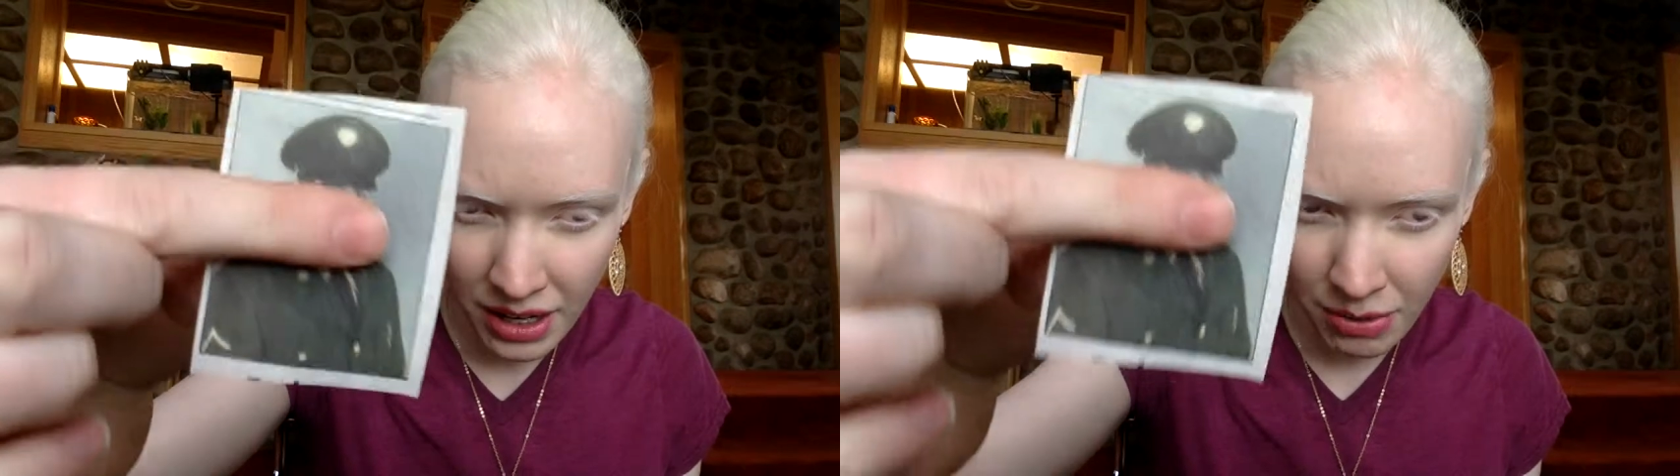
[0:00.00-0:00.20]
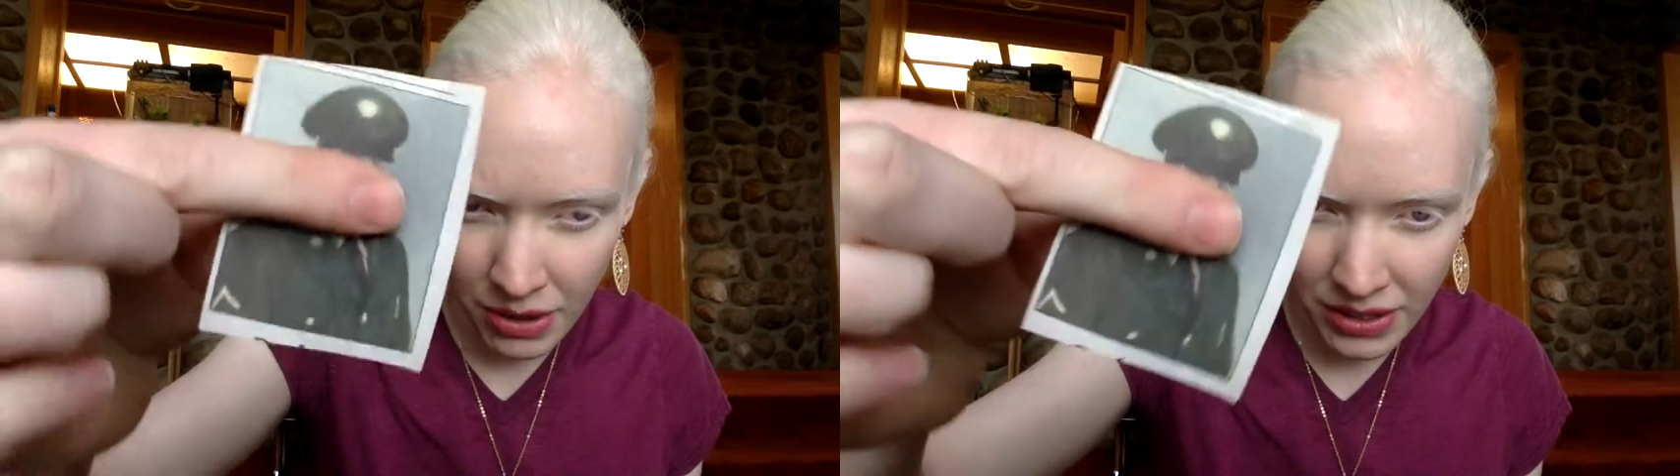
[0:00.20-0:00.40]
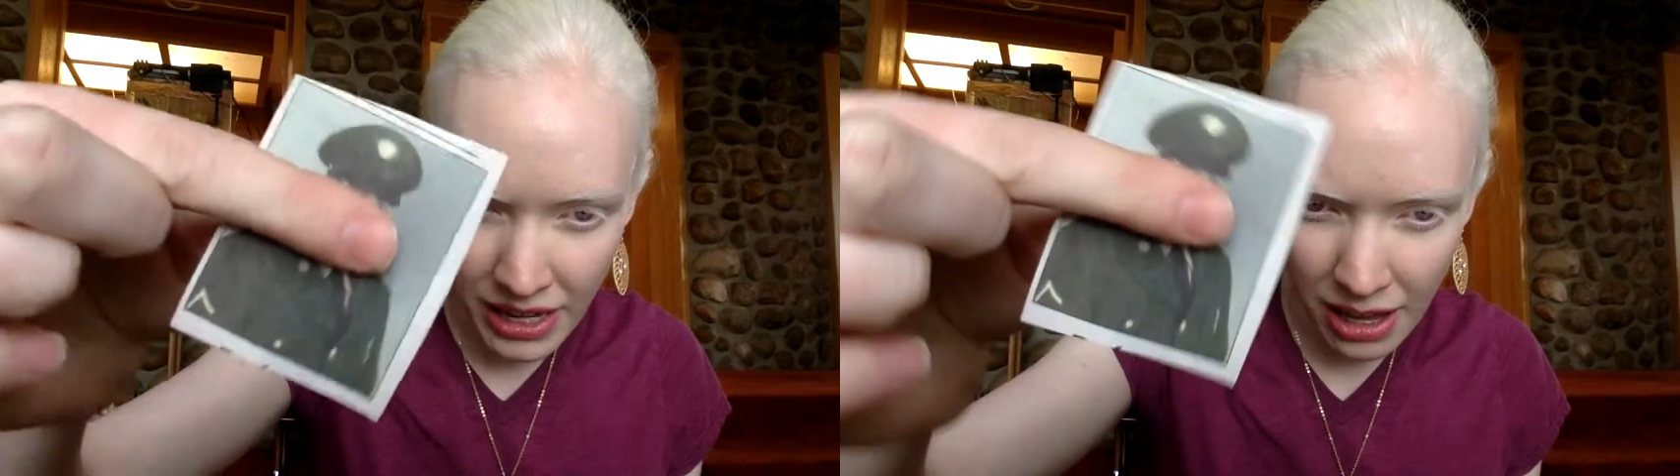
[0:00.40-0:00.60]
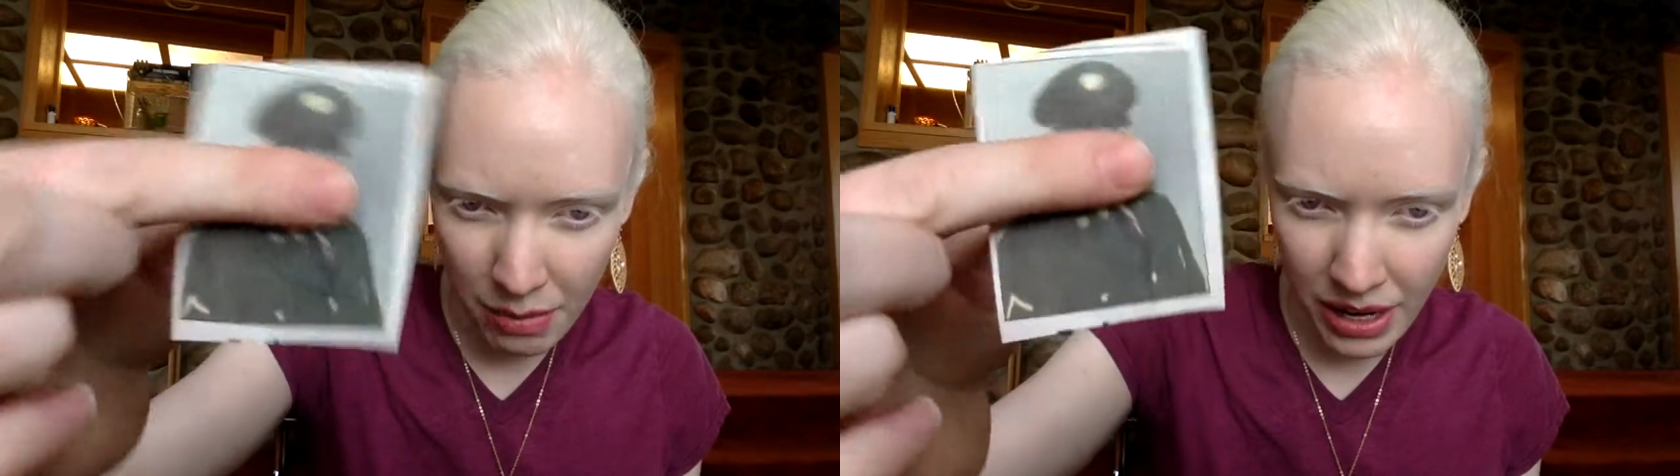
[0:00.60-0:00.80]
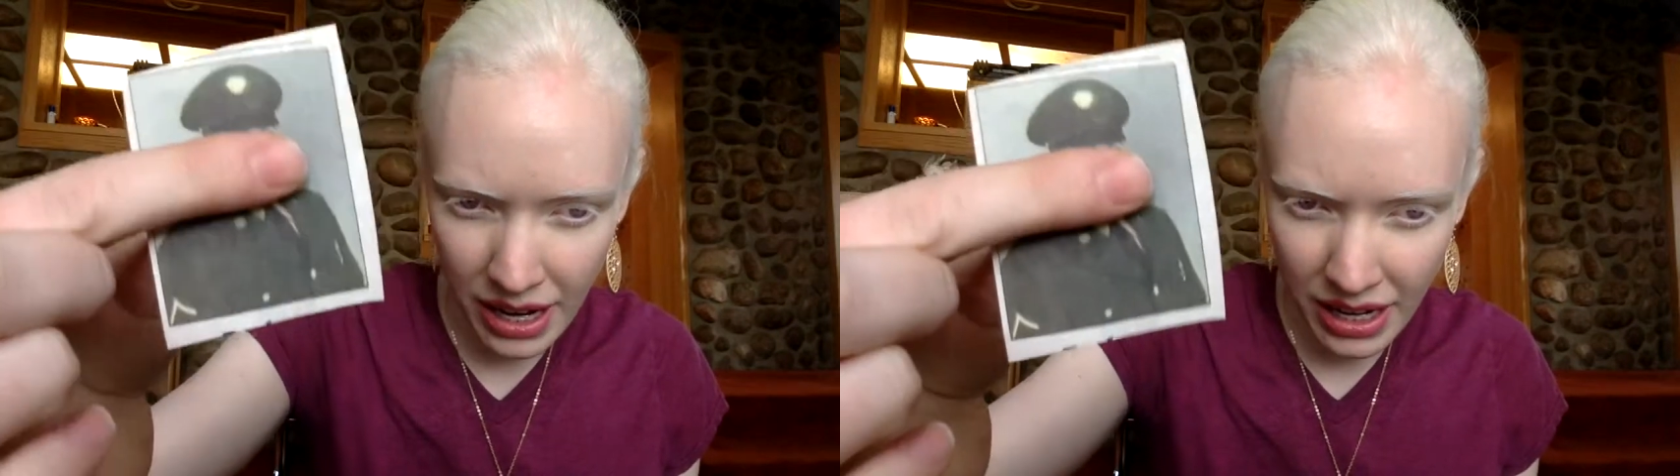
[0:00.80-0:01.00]
with his
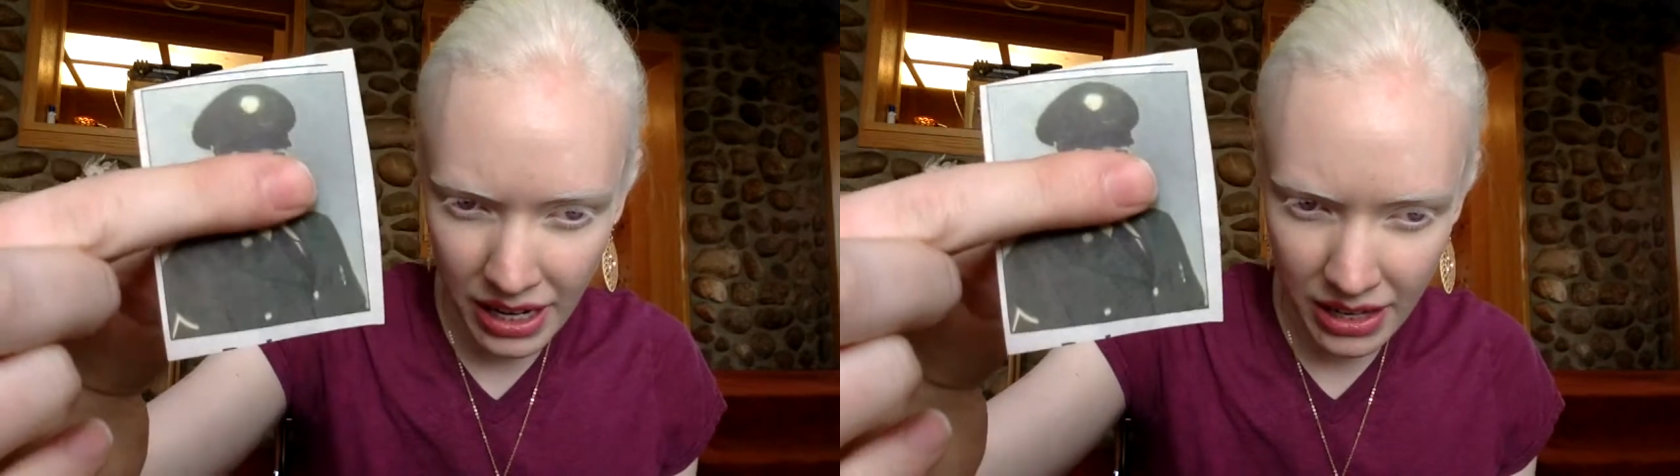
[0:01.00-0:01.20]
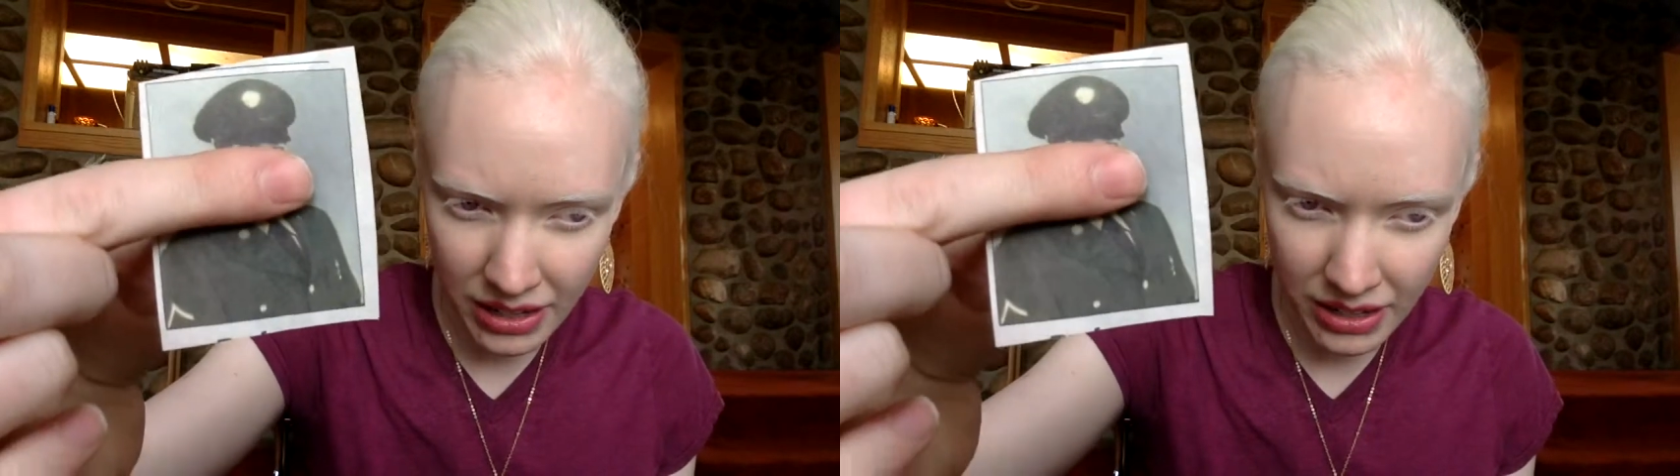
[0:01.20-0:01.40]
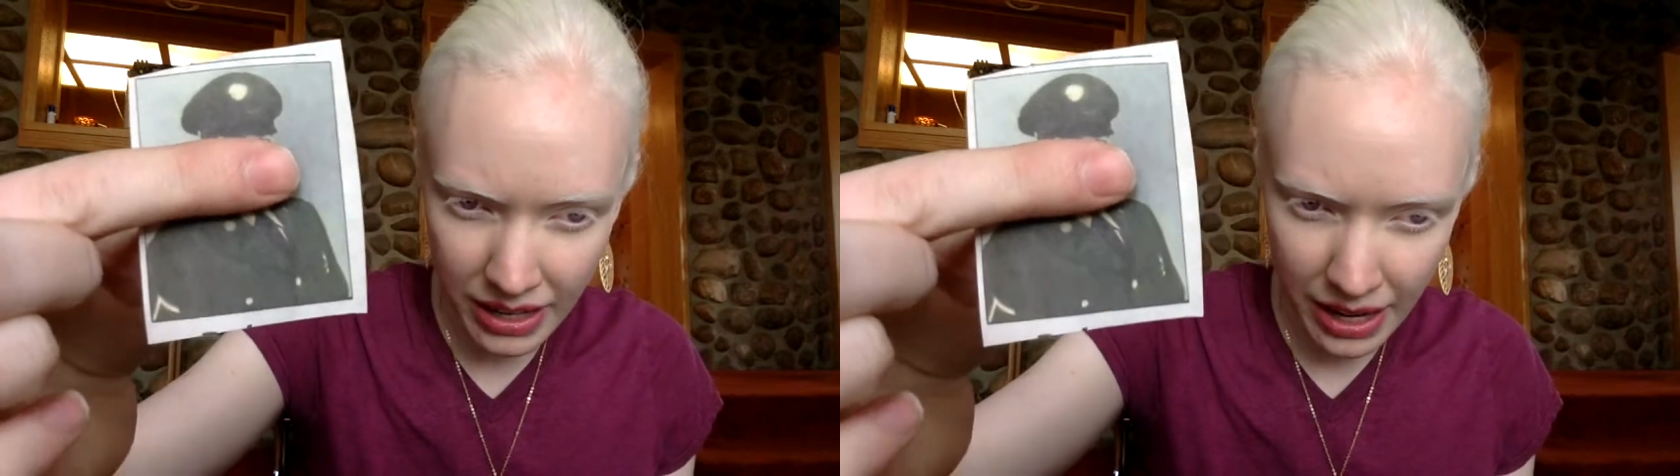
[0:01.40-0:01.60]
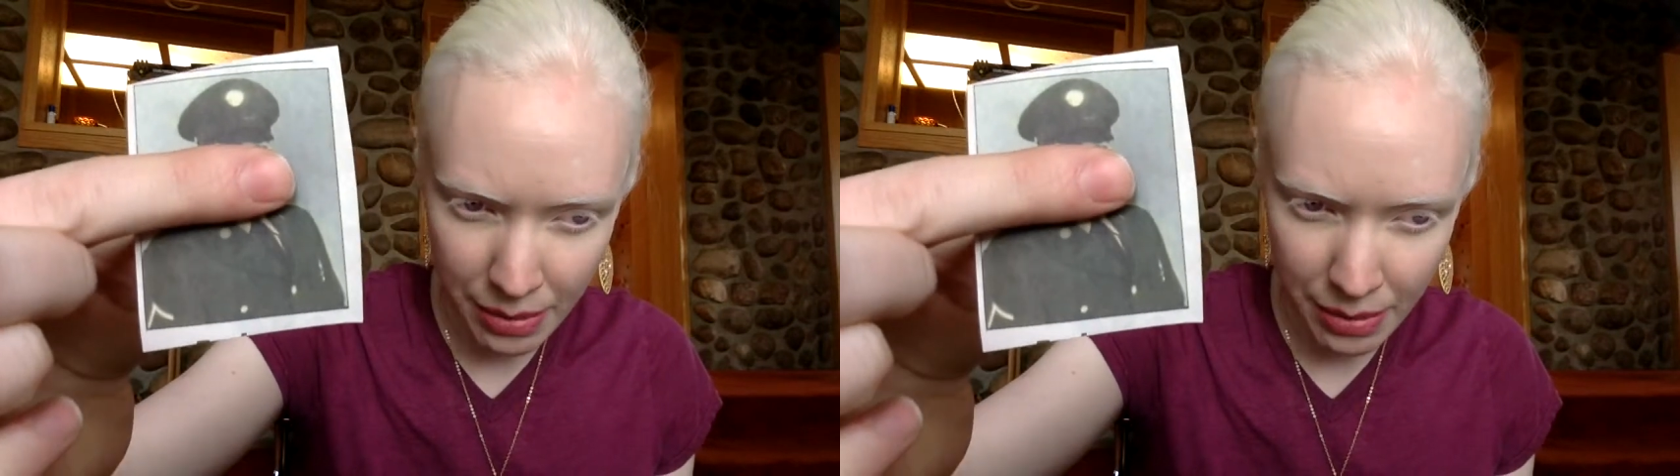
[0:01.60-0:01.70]
helmet and his